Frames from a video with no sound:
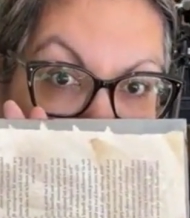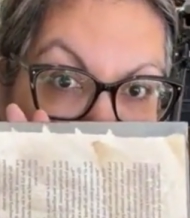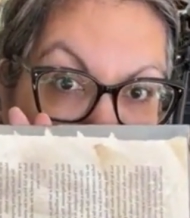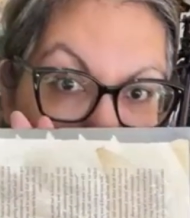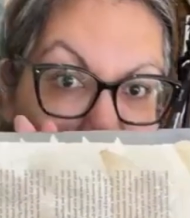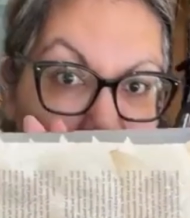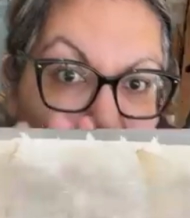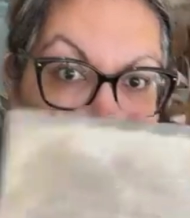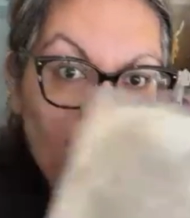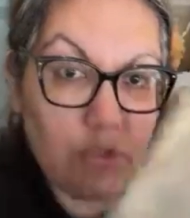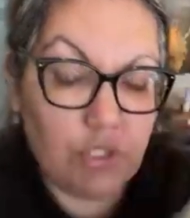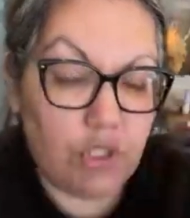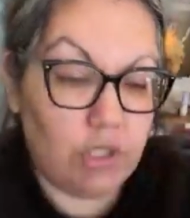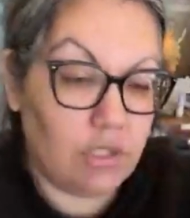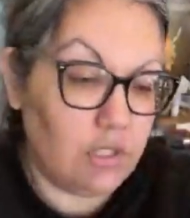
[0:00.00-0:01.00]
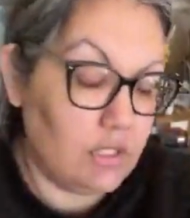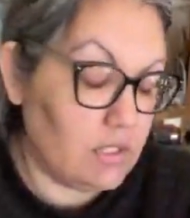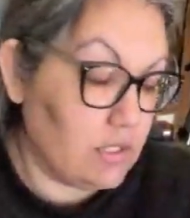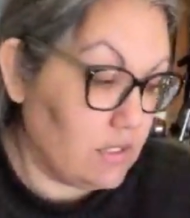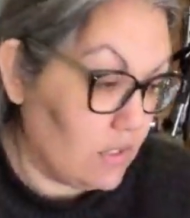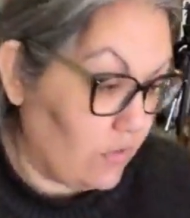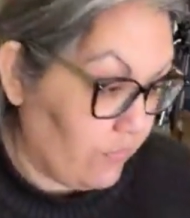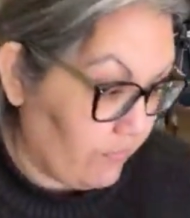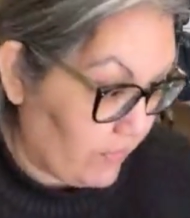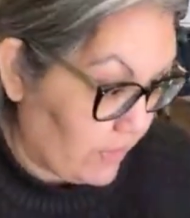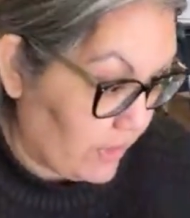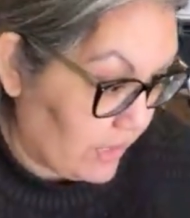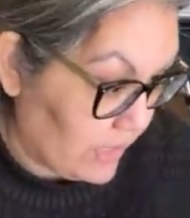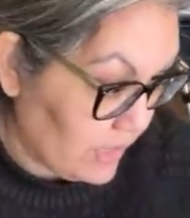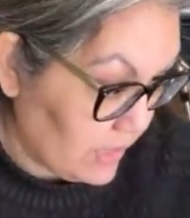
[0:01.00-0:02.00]
Let me know what you think so
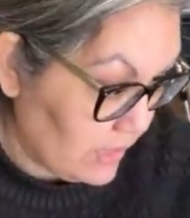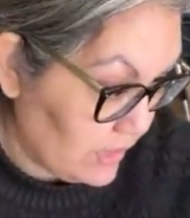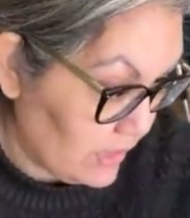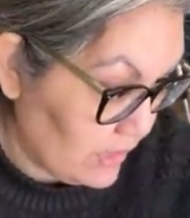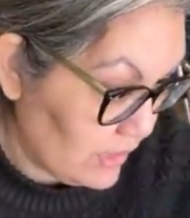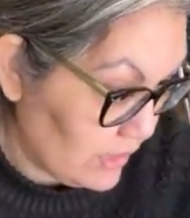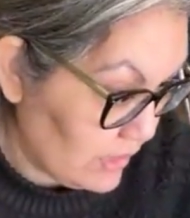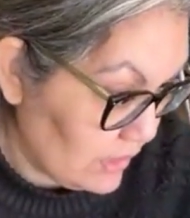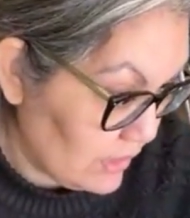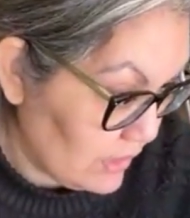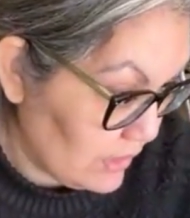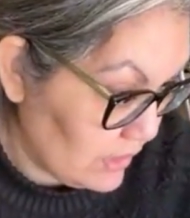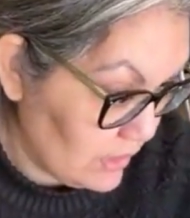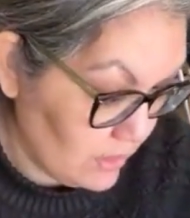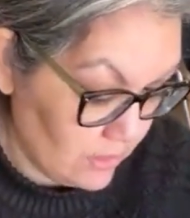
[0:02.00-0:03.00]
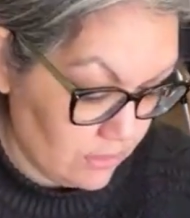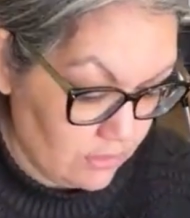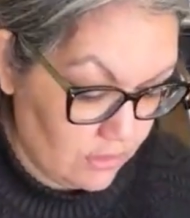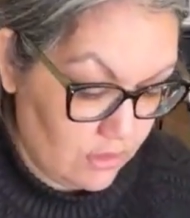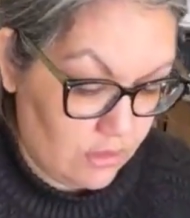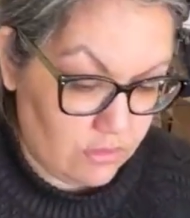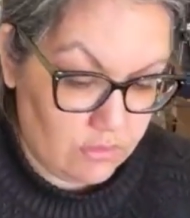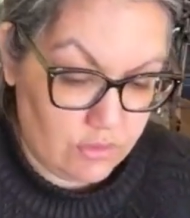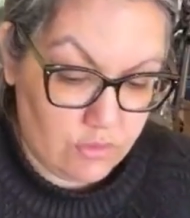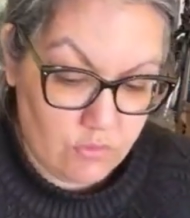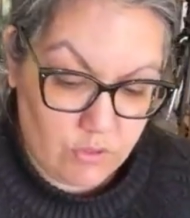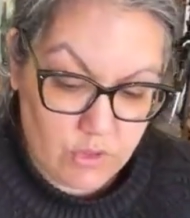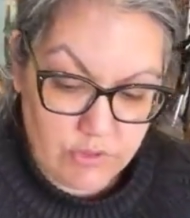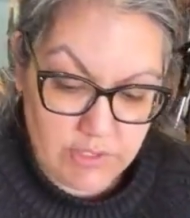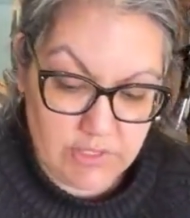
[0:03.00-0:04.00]
far. Oh, no
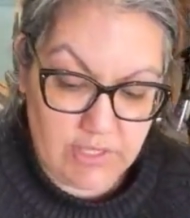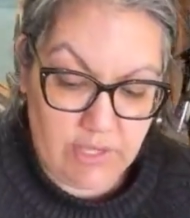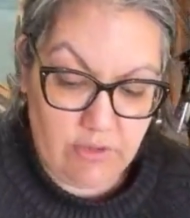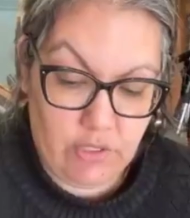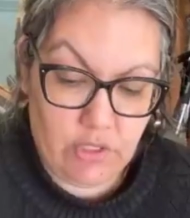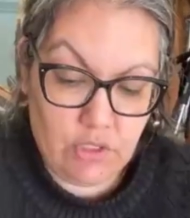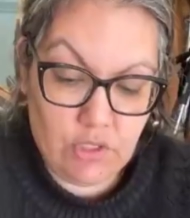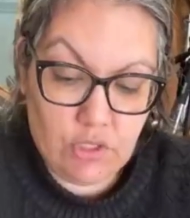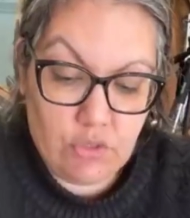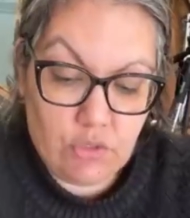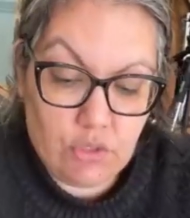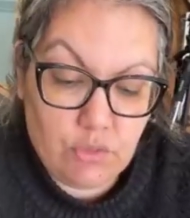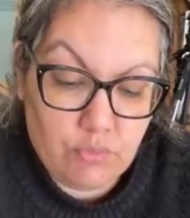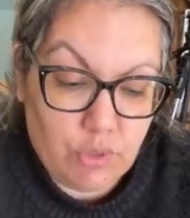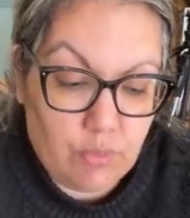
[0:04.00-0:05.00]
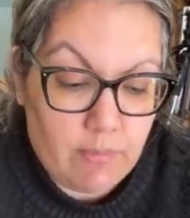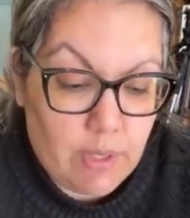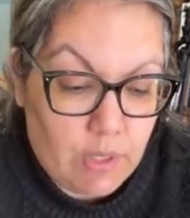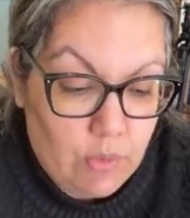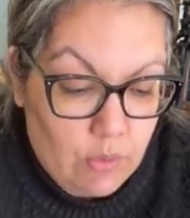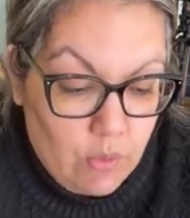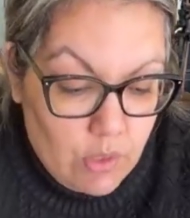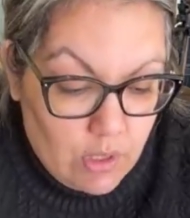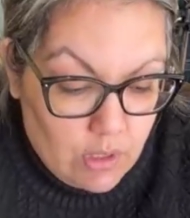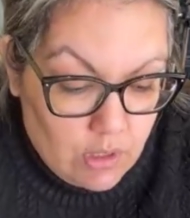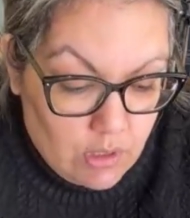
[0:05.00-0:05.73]
worries, Karen. You do you, boo-boo.